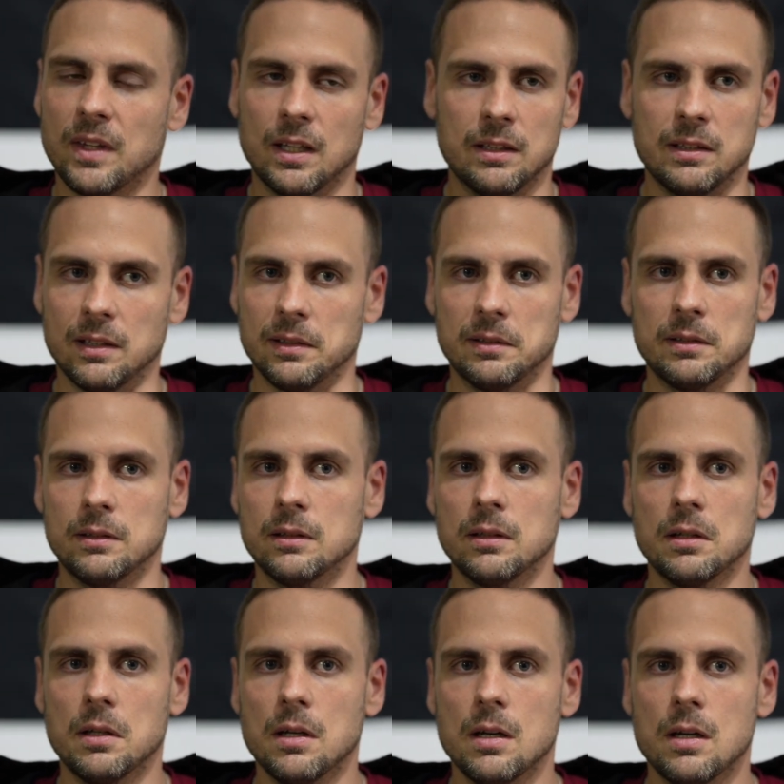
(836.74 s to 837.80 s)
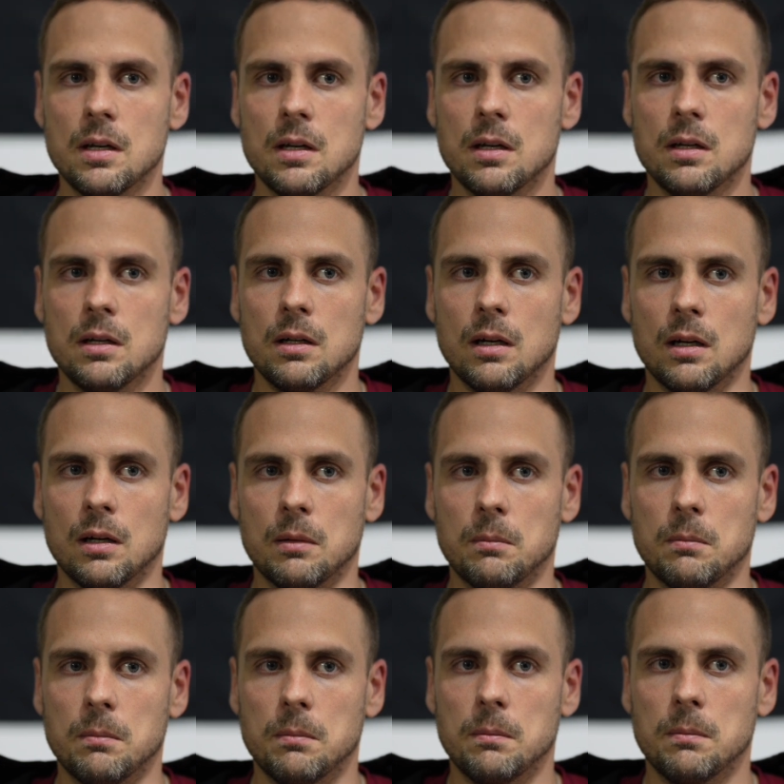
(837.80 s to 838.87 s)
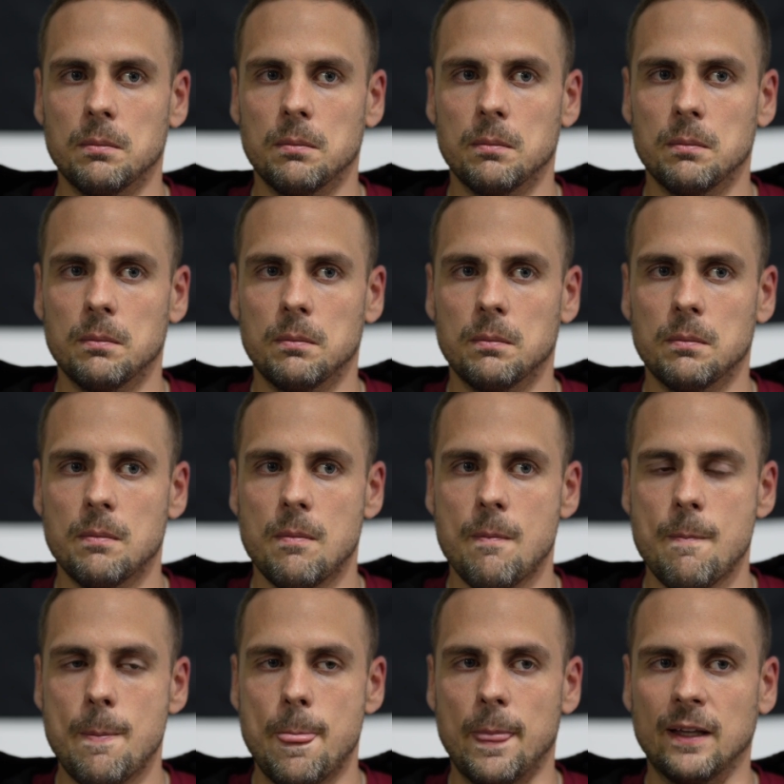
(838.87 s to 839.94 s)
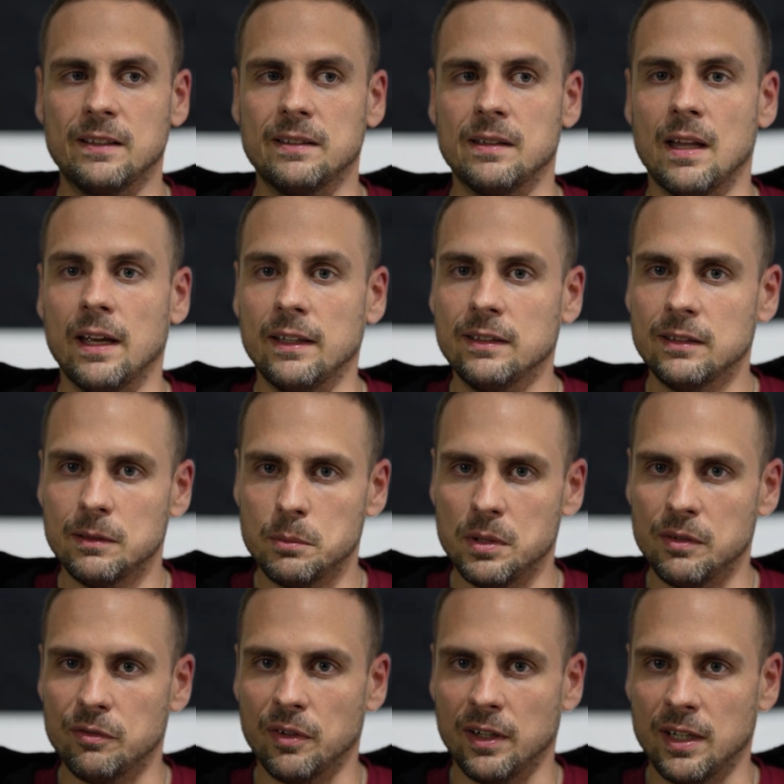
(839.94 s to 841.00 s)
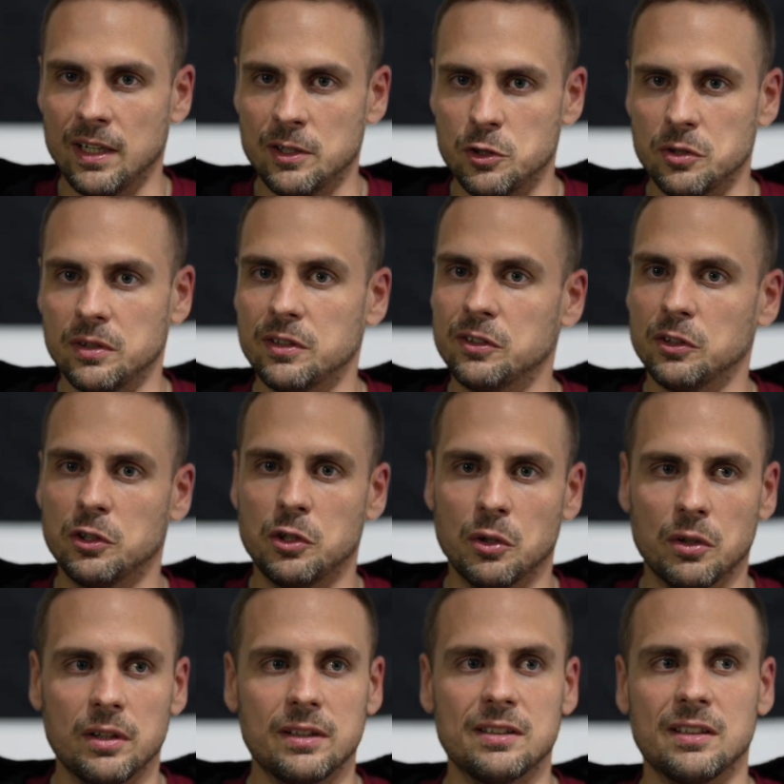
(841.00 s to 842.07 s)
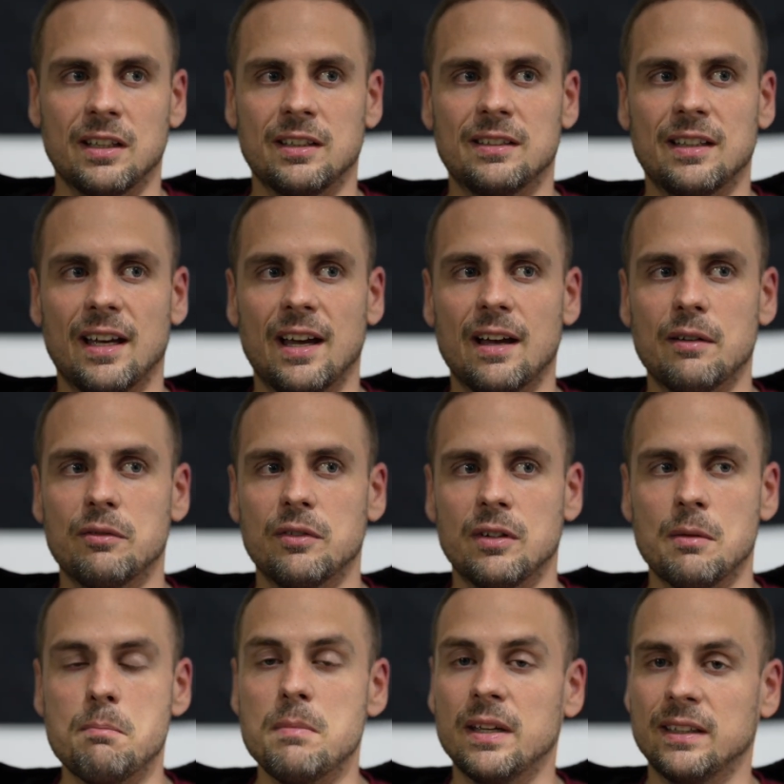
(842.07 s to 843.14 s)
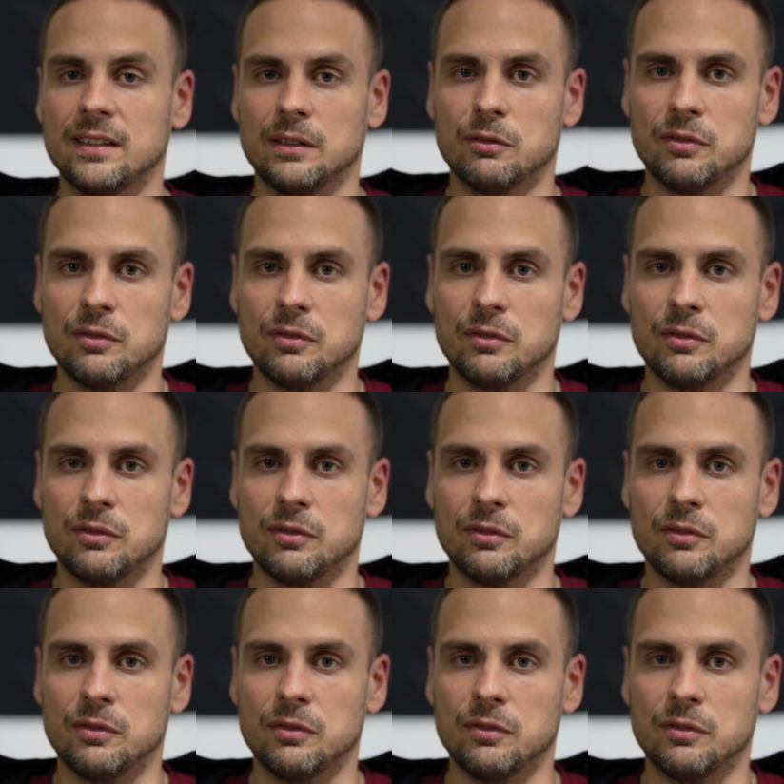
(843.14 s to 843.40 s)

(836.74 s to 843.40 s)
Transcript: It doesn't. Um, it's nice to be financially secure. It's nice to have an amazing